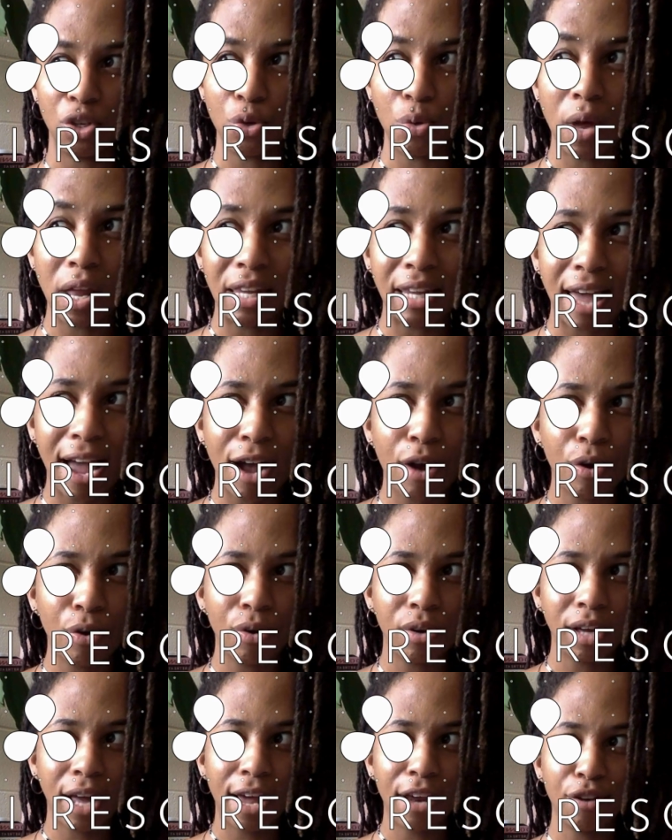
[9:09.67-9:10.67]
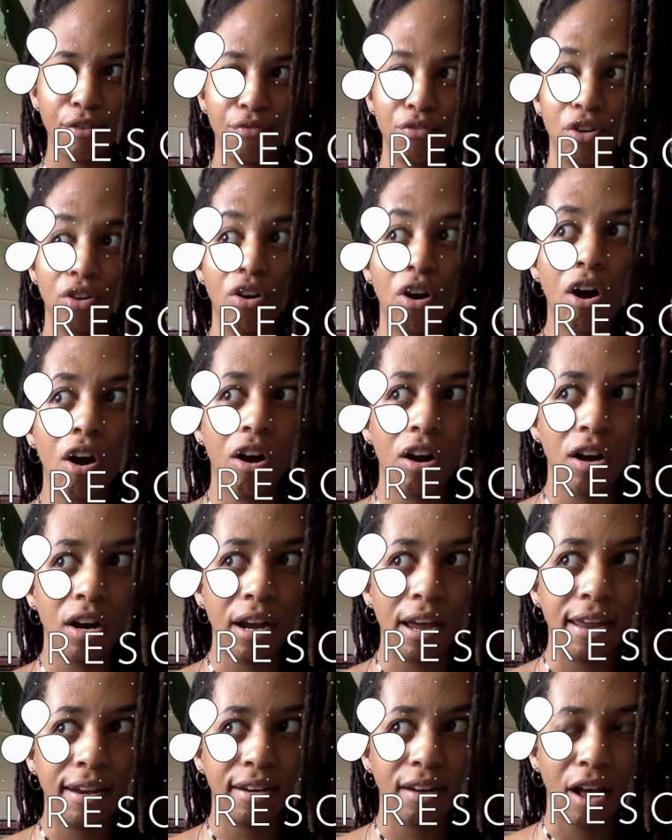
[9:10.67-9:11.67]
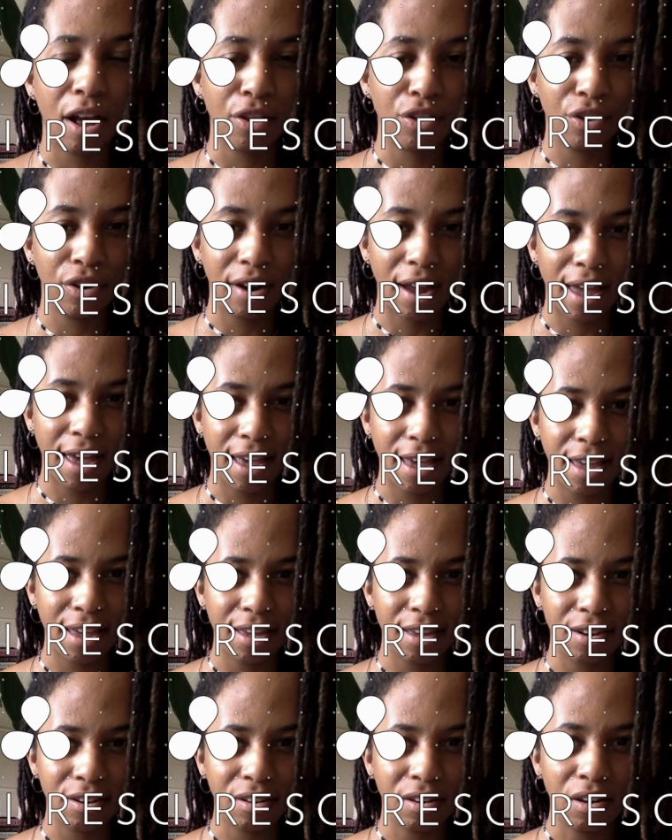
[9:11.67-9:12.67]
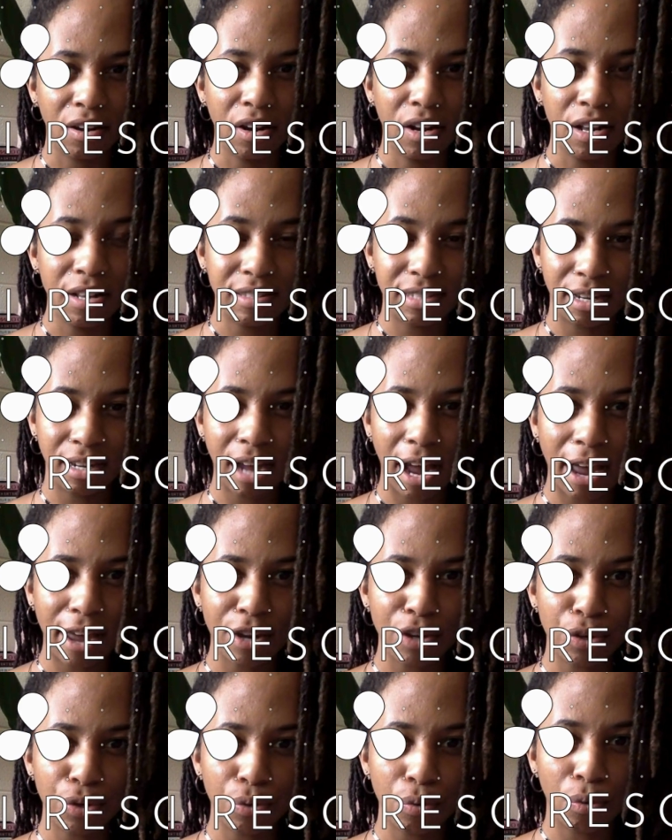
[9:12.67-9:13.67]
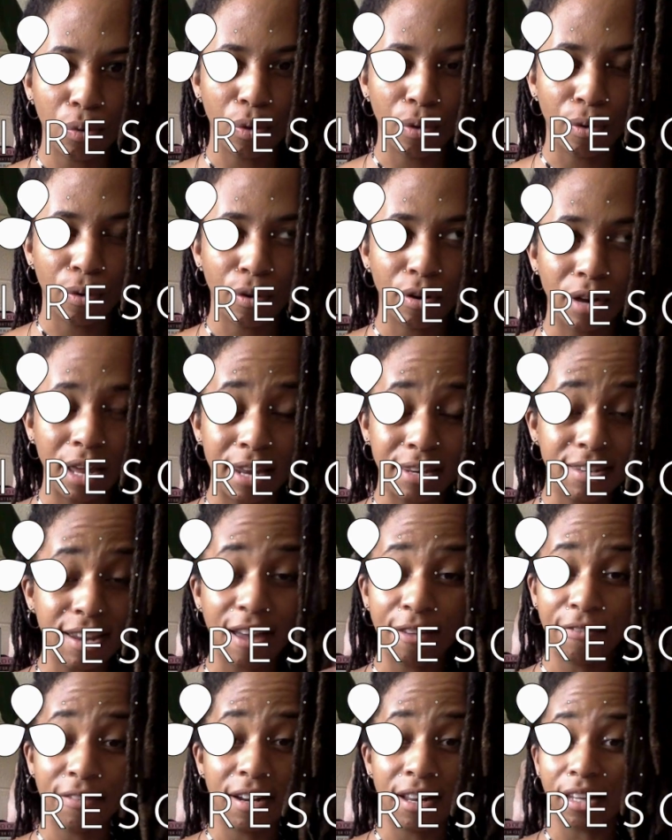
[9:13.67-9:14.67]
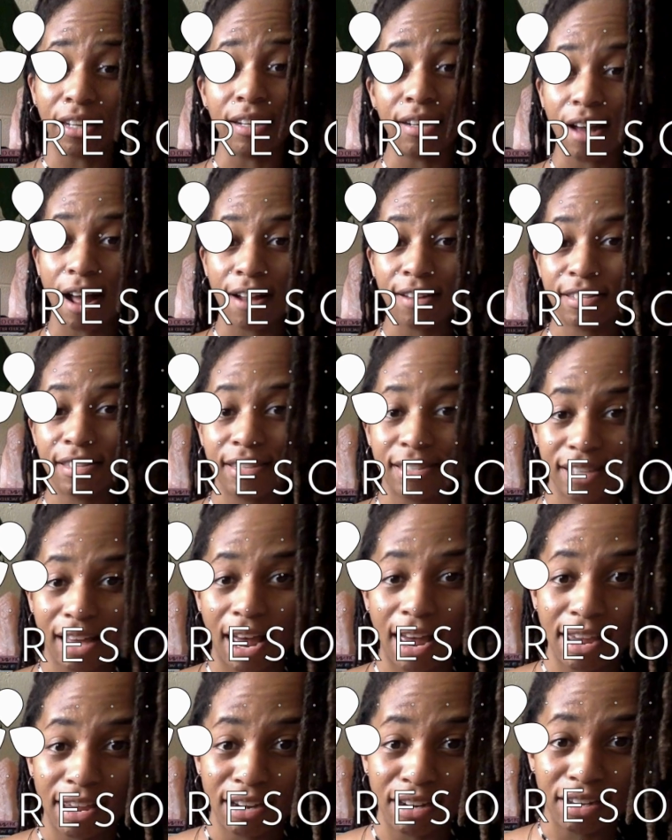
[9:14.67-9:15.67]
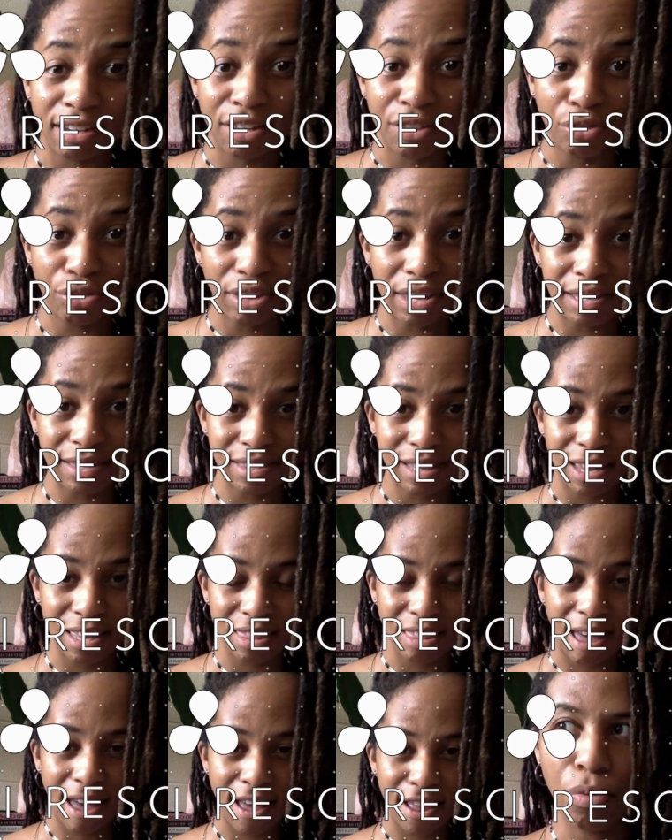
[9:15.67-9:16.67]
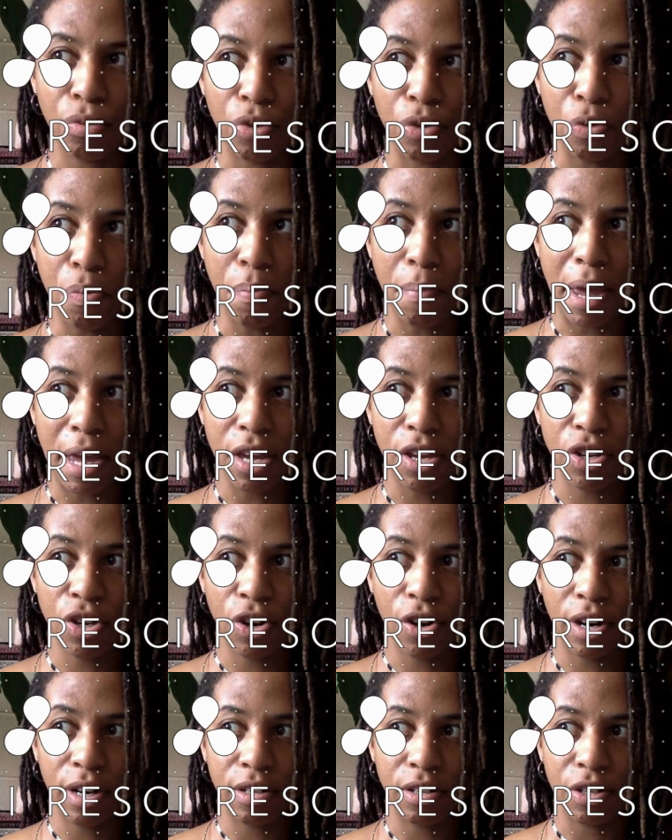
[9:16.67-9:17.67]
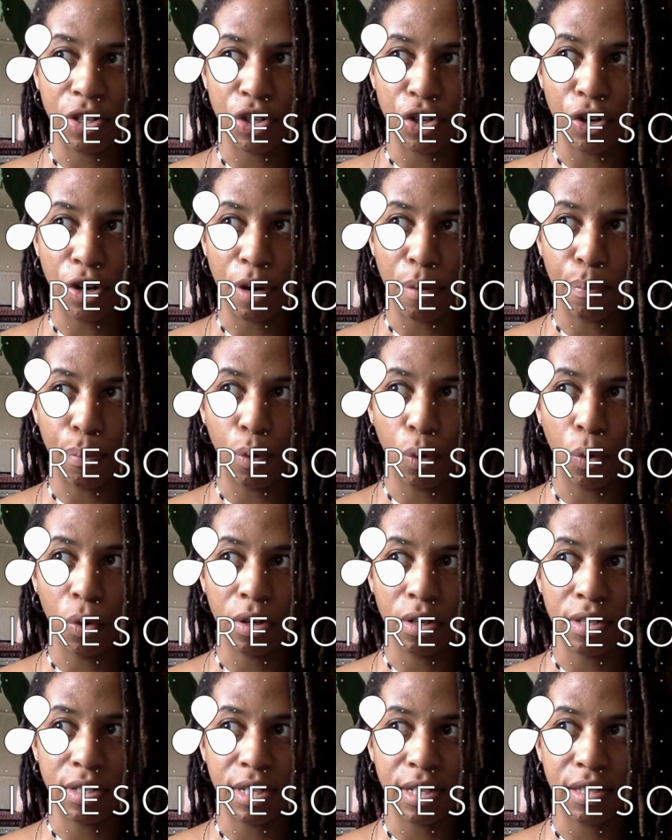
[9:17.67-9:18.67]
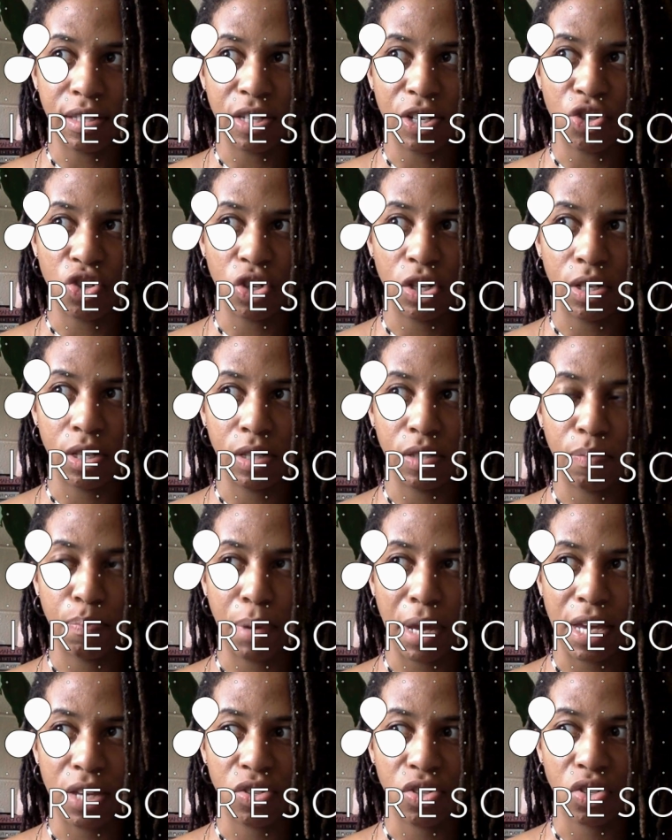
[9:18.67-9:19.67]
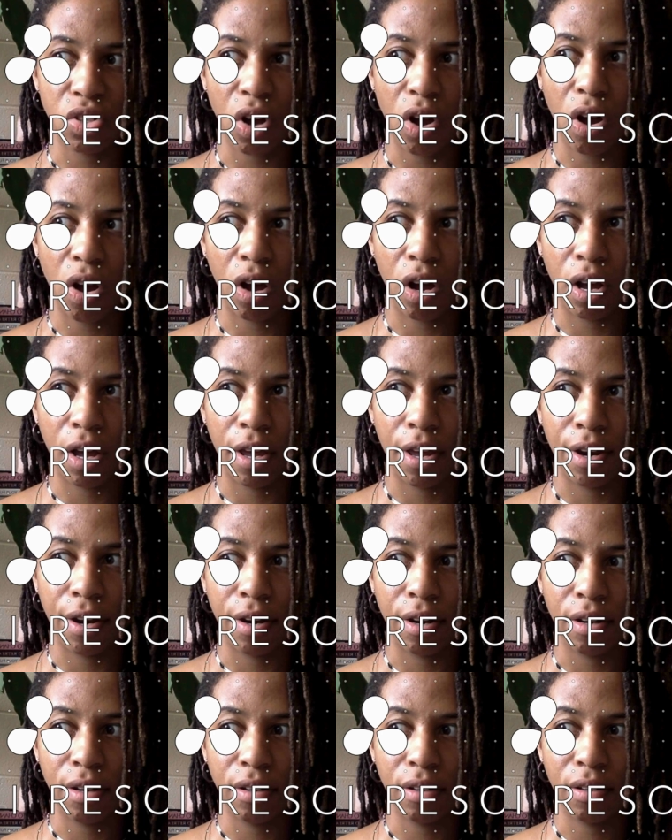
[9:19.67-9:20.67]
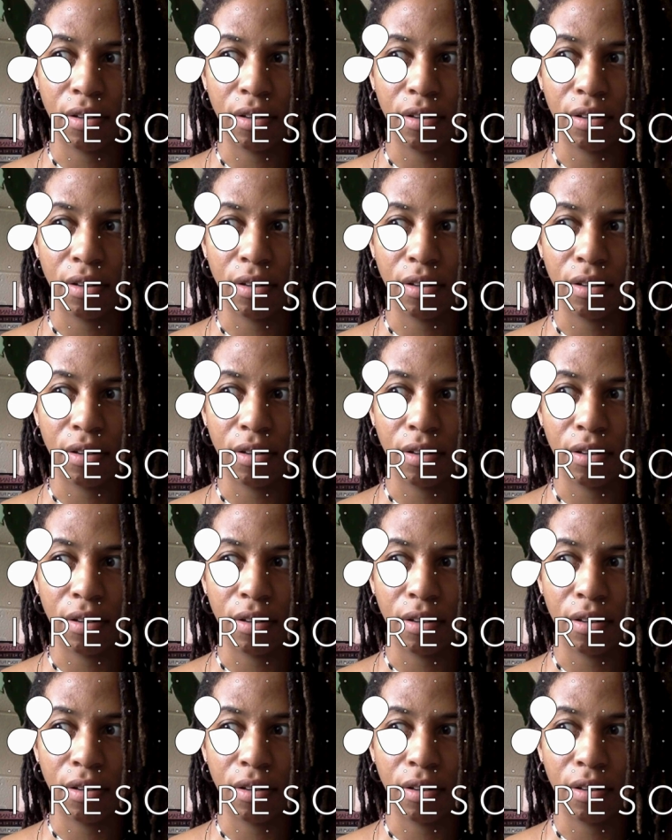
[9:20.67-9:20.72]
allow kind of your heart and not your head to guide you, and definitely not society and things like that. You make your important decisions based on